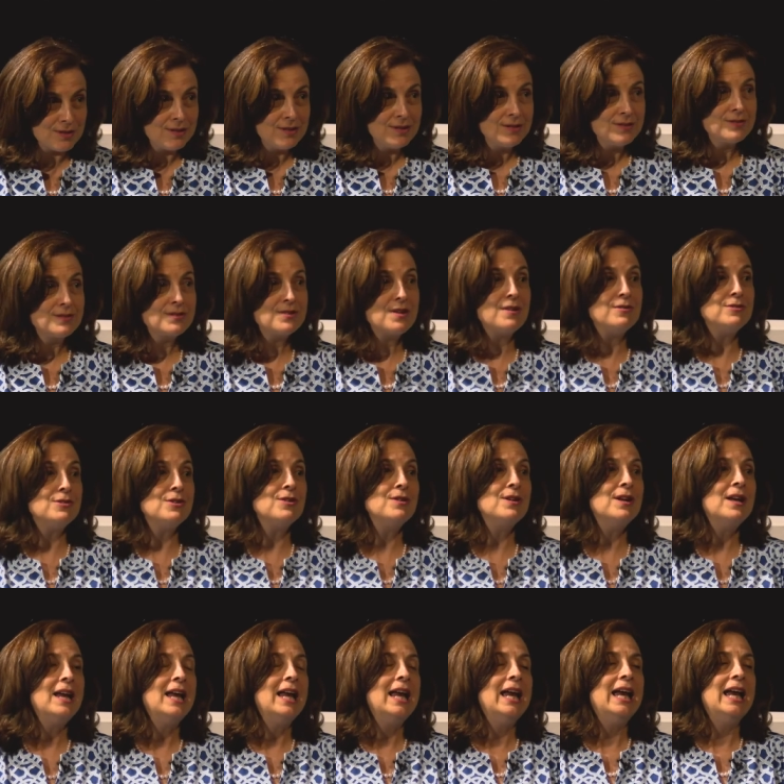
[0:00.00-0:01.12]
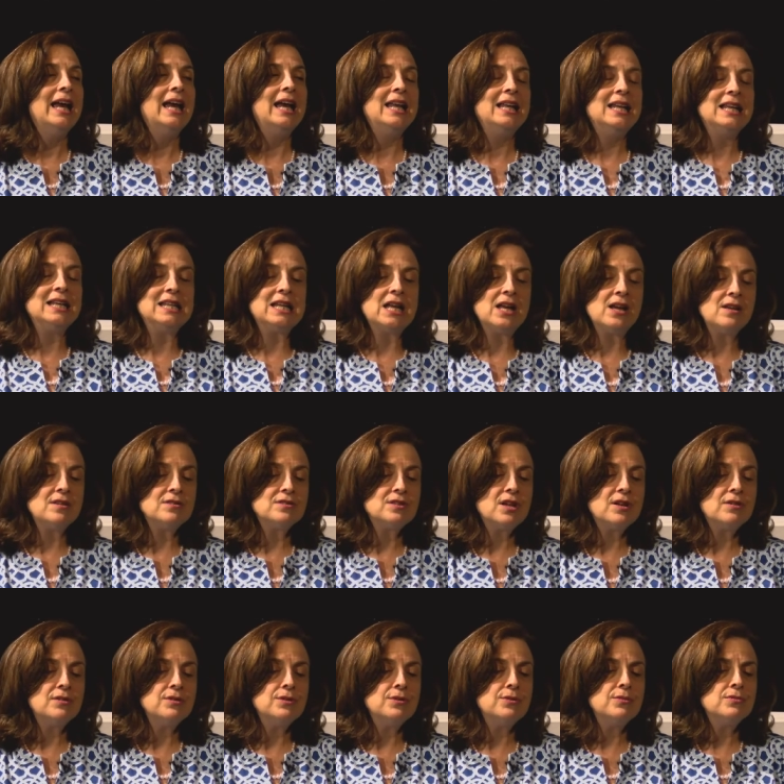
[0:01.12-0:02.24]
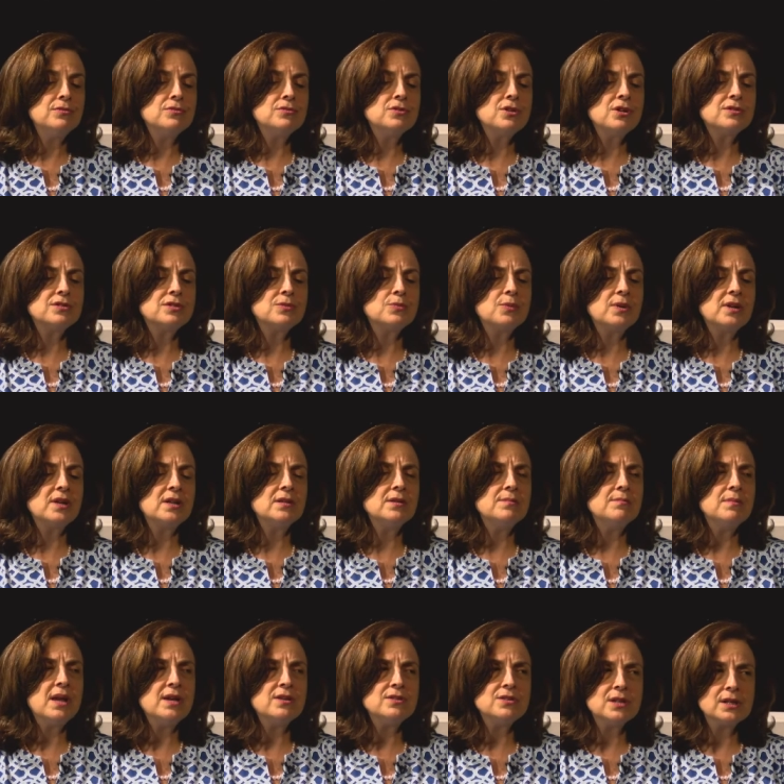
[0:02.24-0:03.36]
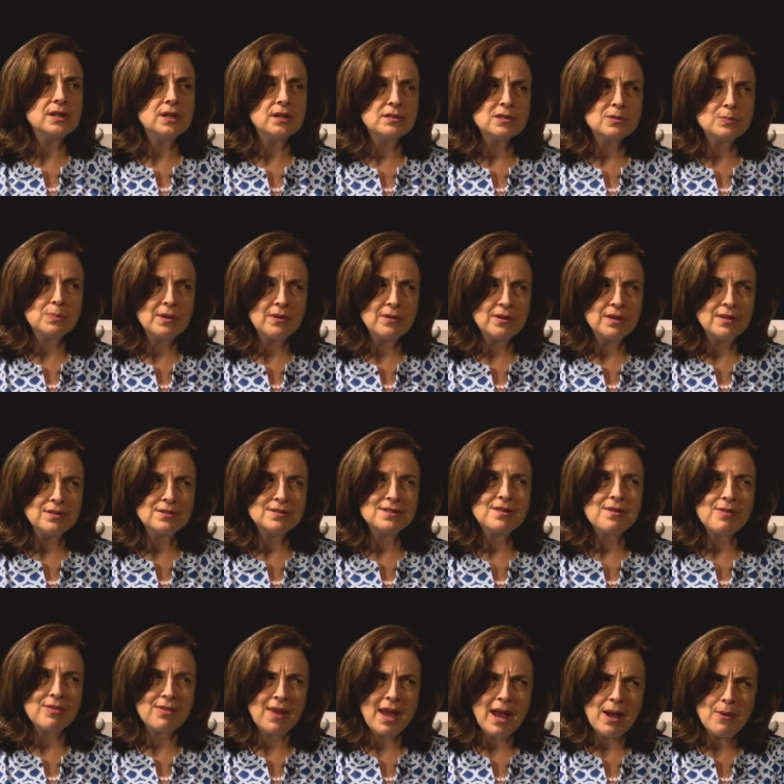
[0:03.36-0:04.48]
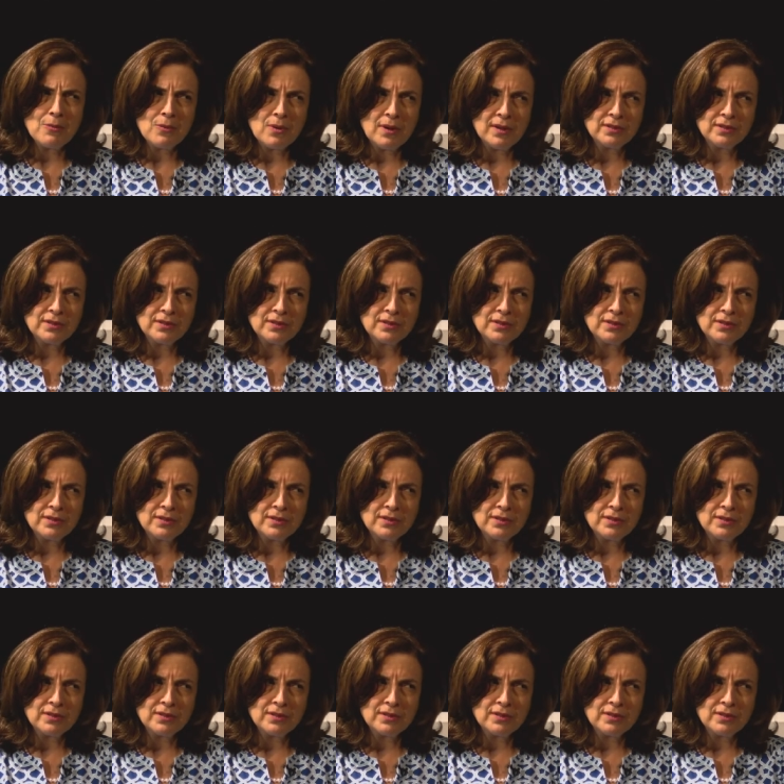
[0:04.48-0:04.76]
Center. Okay. And I can't tell you just what an amazing experience that was